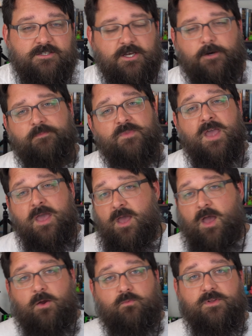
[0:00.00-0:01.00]
So
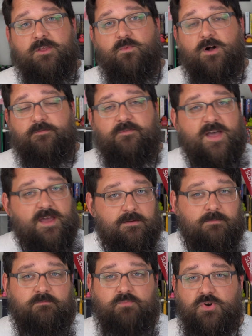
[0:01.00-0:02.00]
really well fed,
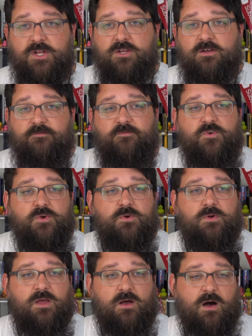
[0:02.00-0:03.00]
pretty good
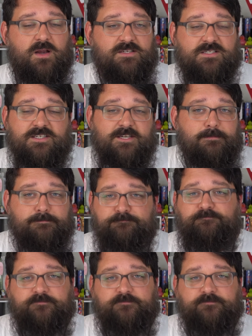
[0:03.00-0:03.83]
food, honestly.